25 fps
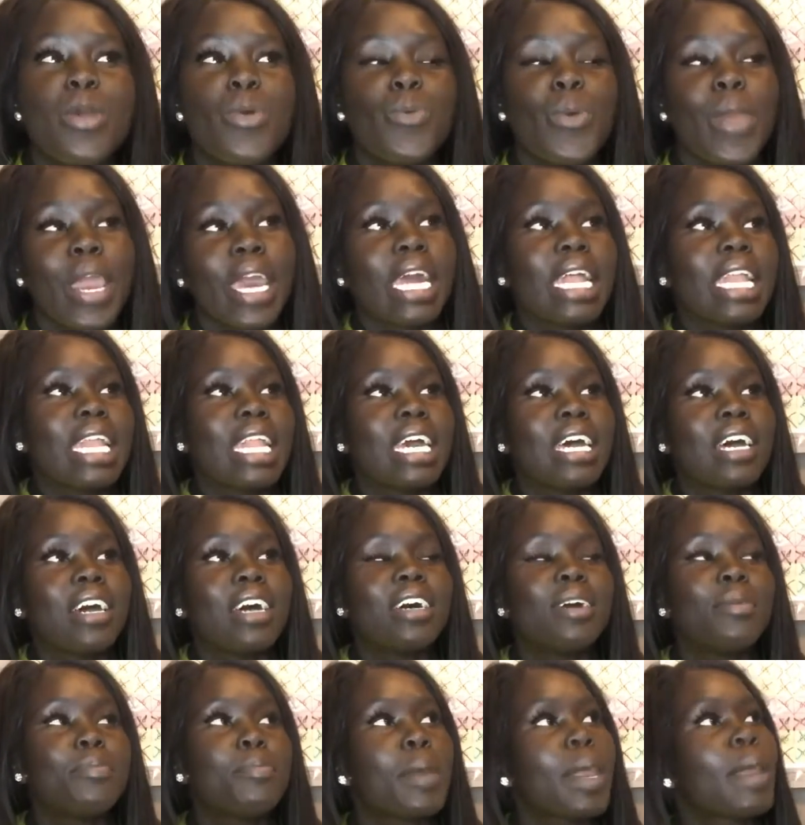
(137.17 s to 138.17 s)
when
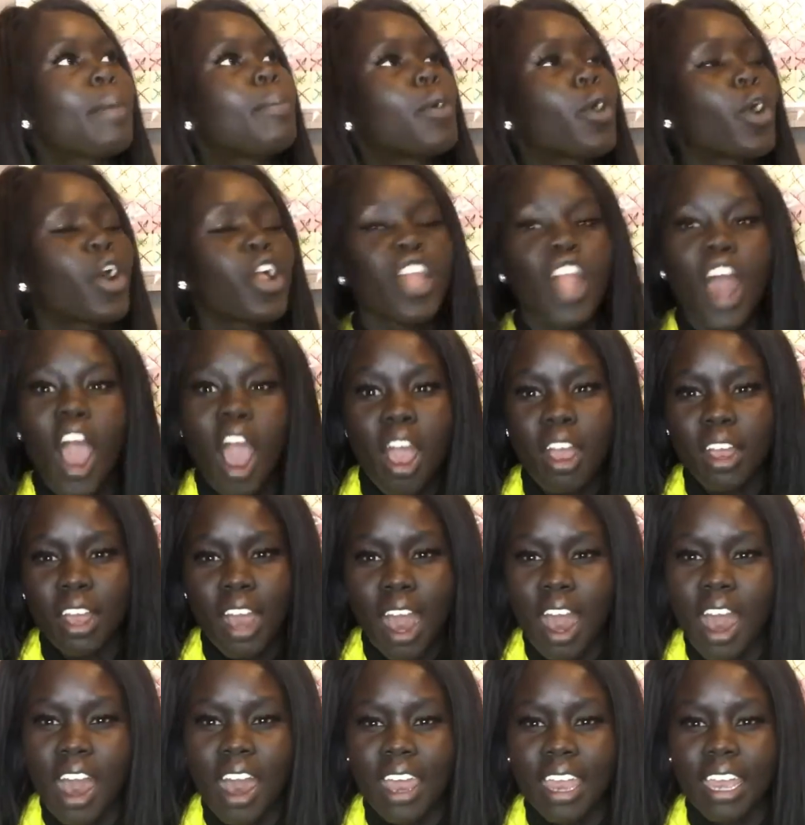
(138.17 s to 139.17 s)
people are not
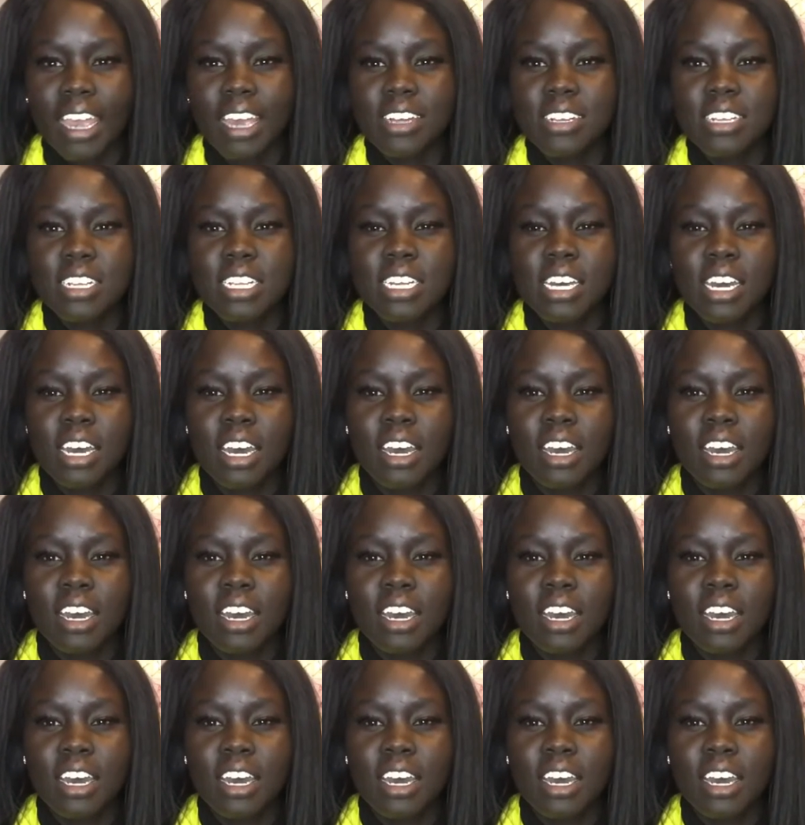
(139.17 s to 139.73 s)
kind,